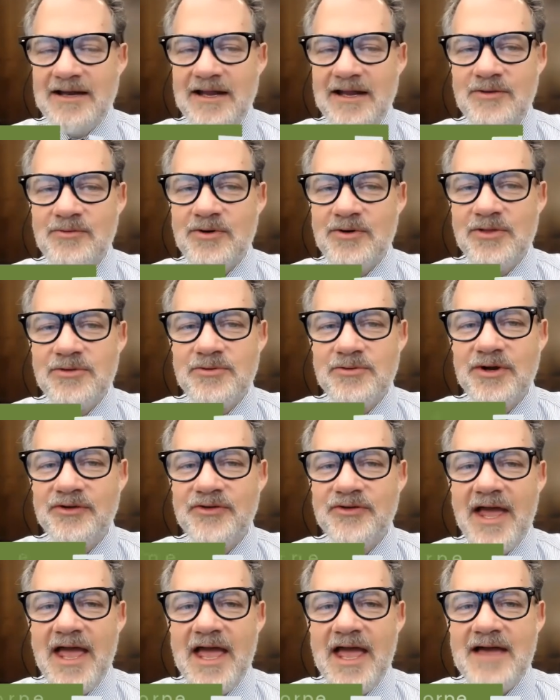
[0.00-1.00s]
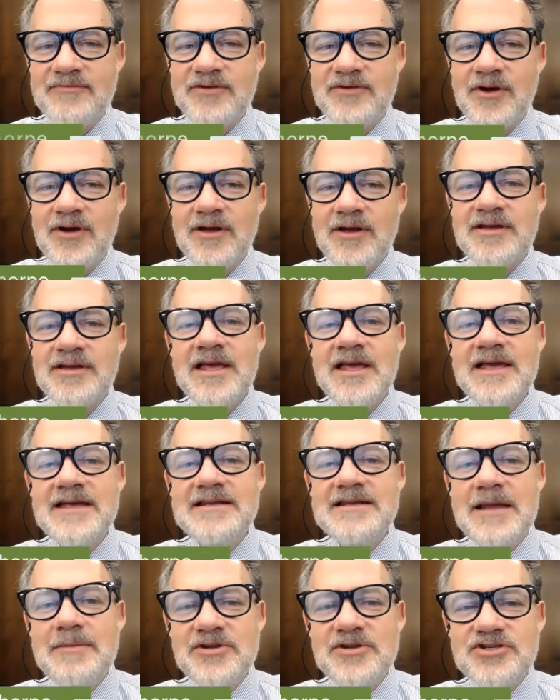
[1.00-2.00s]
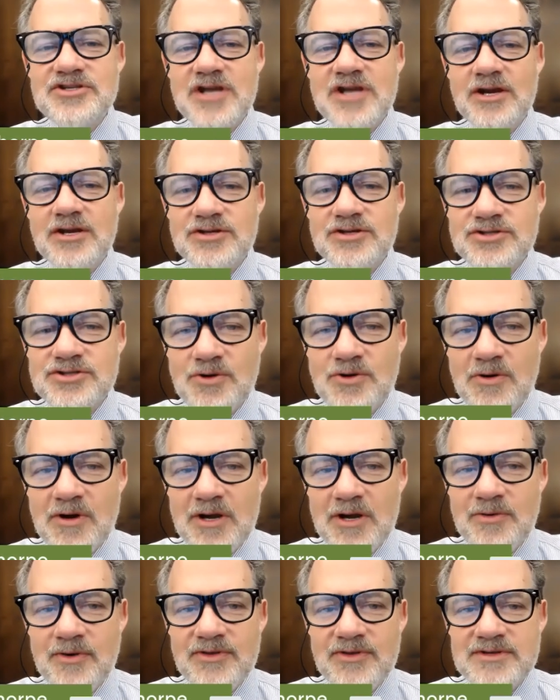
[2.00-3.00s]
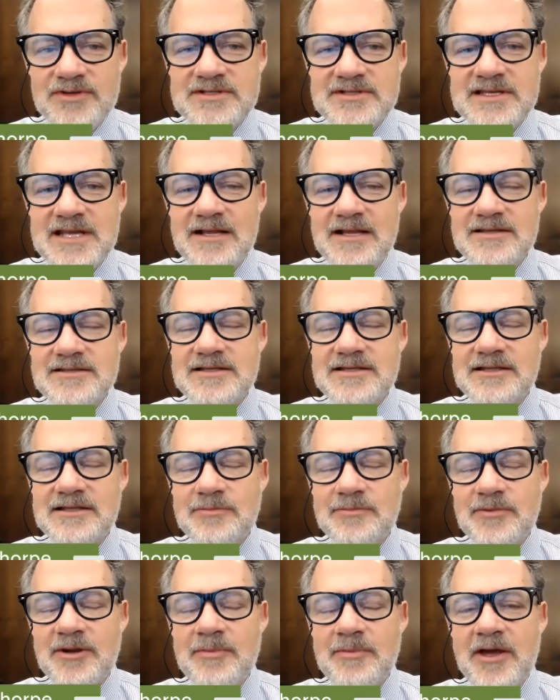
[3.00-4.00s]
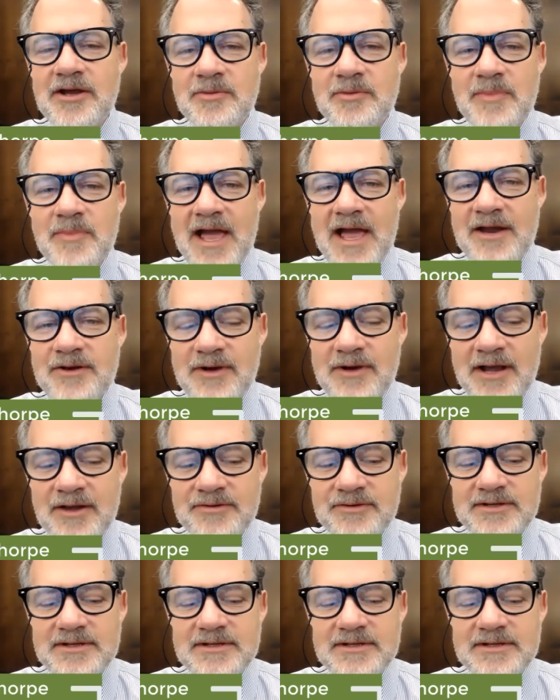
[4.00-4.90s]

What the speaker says: and we're thrilled to have you. Damon, share your story with us. Tell us a little bit about your background.